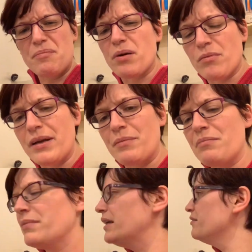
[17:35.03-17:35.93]
probably a
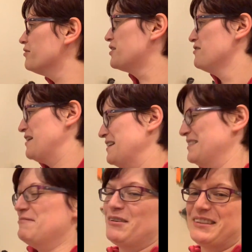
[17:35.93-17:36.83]
bit mean for the
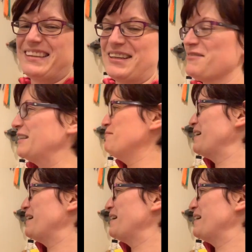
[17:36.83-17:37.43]
rats, but they don't really